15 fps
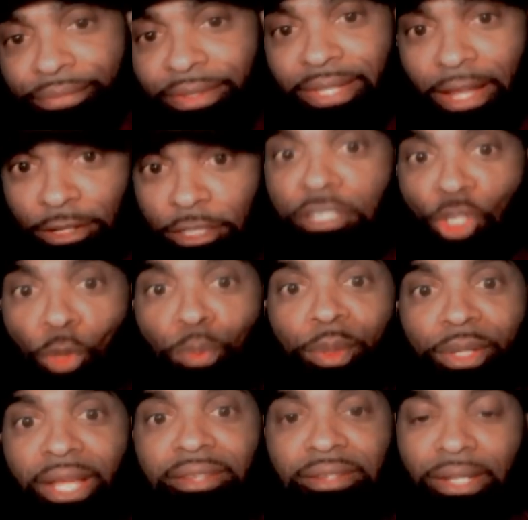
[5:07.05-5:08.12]
Sounds
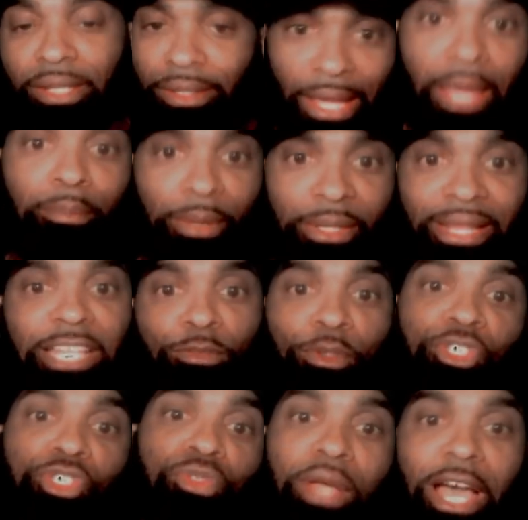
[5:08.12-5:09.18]
stupid, doesn't it? Yeah, but that's
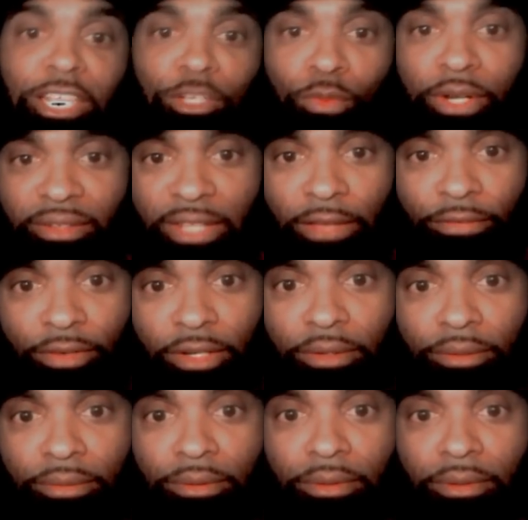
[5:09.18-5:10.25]
what you guys wanted Devin to
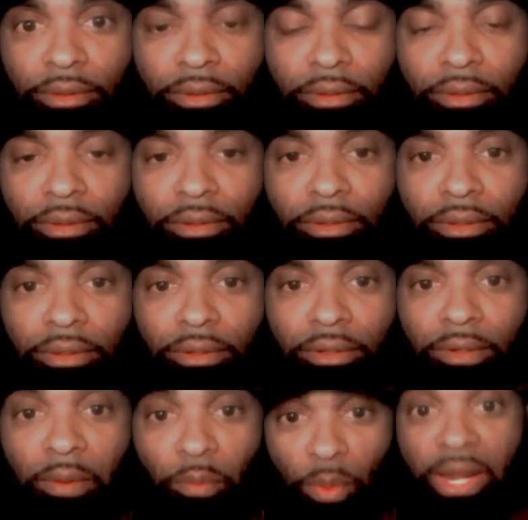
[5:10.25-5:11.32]
do.
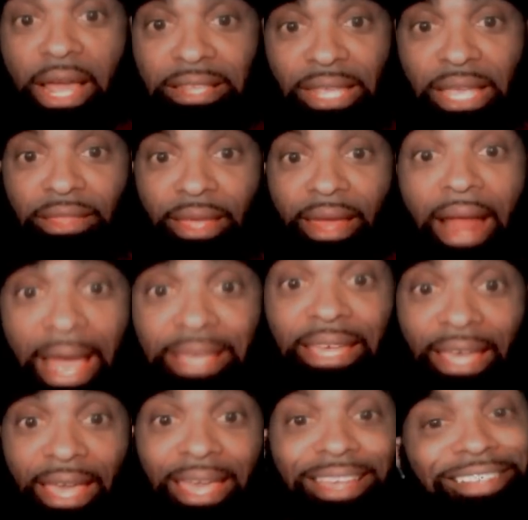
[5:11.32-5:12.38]
And when I say that, I
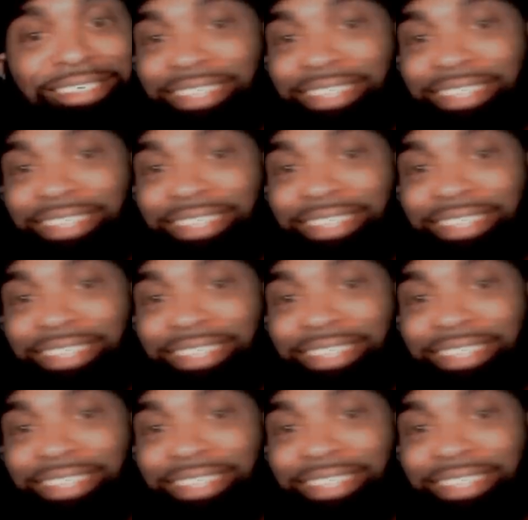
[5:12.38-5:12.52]
get hate.